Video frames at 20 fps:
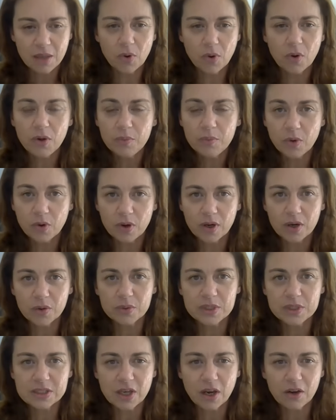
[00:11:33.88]
more and more,
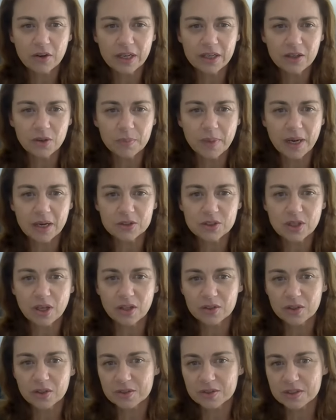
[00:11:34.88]
we're talking about
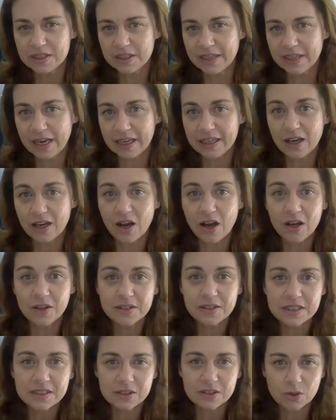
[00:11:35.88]
Holocaust denial
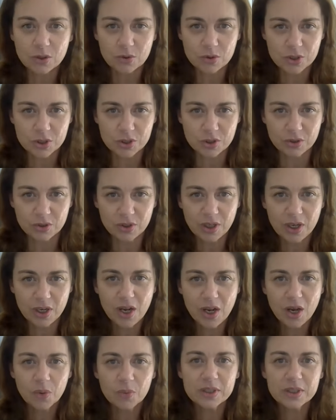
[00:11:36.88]
and distortion.
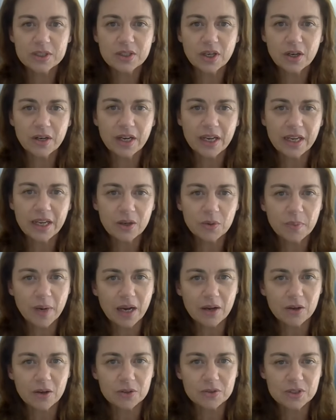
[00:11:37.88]
We're talking
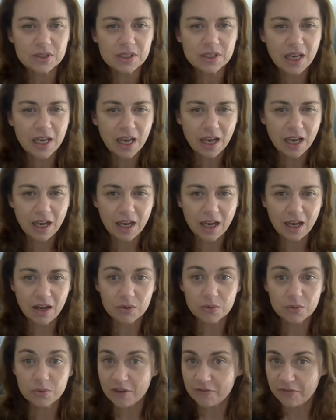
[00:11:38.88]
about
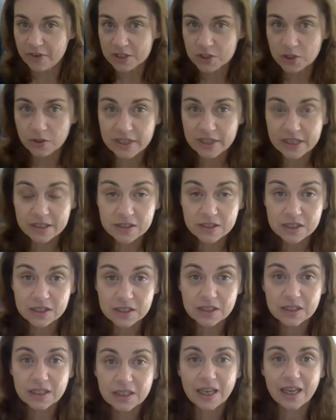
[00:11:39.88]
revisionist.
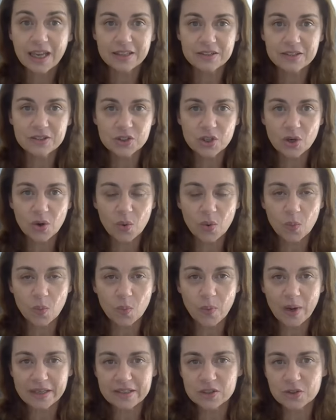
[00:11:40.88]
And so
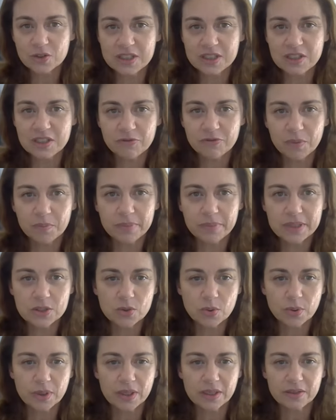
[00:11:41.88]
what is the difference
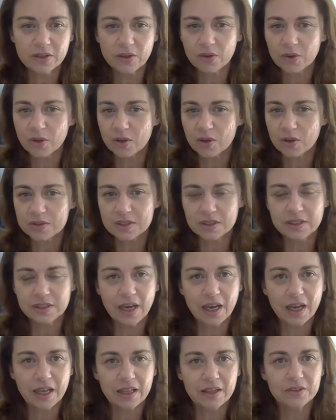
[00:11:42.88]
between Holocaust
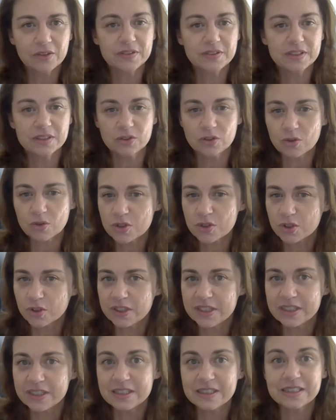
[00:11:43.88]
denial and
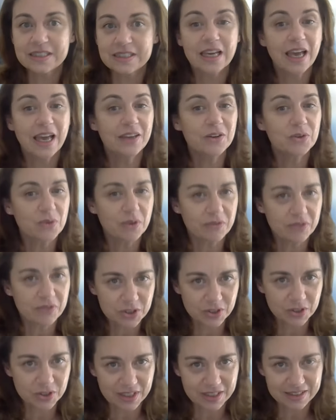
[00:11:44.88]
distortionist and
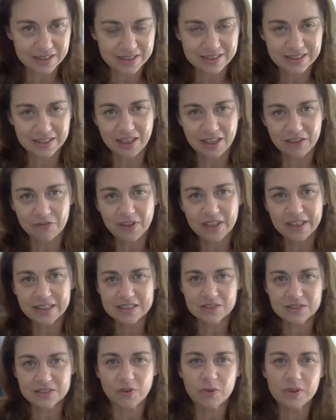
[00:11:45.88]
revisionist? And I think
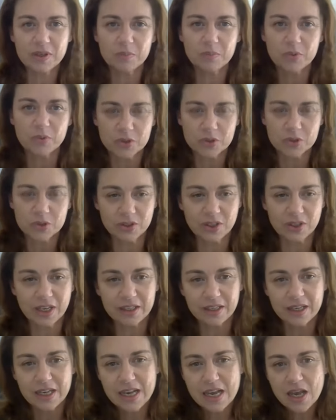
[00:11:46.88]
it's very important.
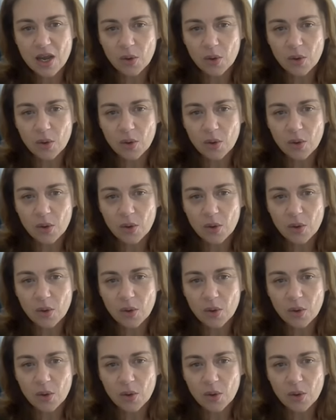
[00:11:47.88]
And